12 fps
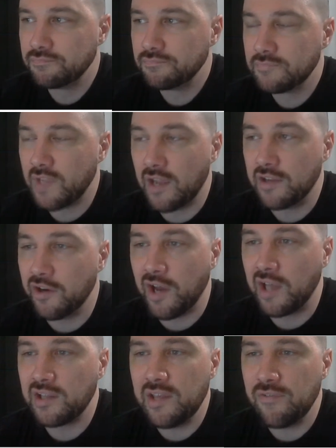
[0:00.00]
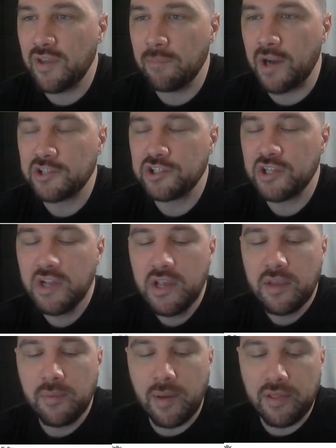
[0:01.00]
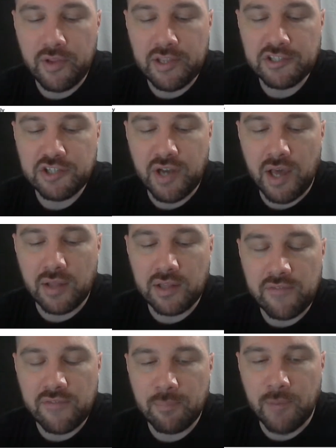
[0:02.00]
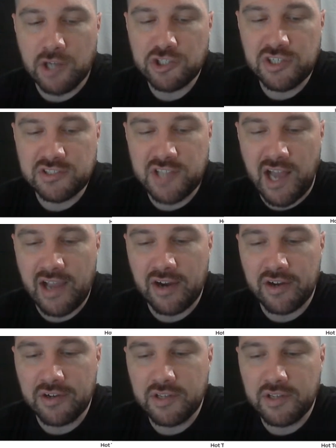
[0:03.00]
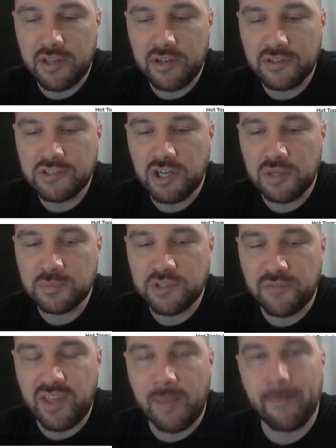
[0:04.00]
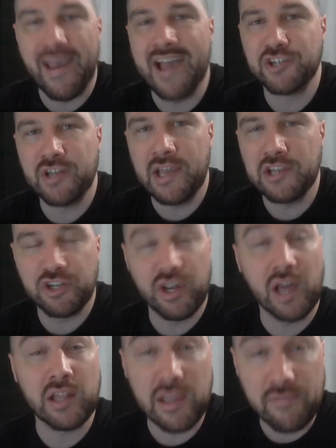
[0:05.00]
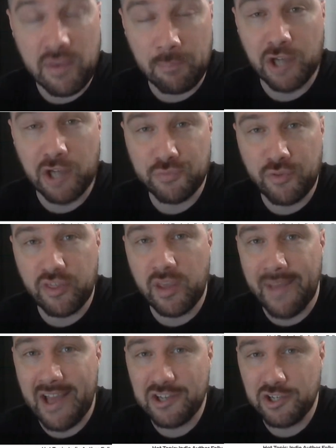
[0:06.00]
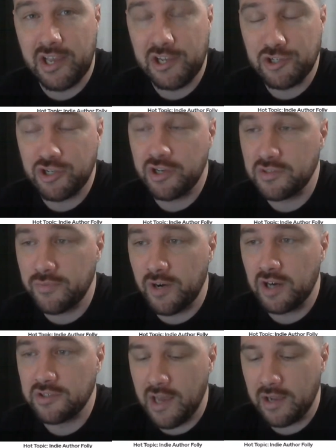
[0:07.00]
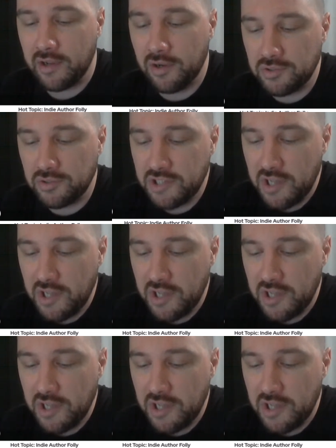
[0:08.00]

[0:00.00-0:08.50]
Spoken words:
Yeah, you're not leaving much. You know what that means? You're not leaving much desired in terms of the imagination, not leaving much for the imagination as far as that goes.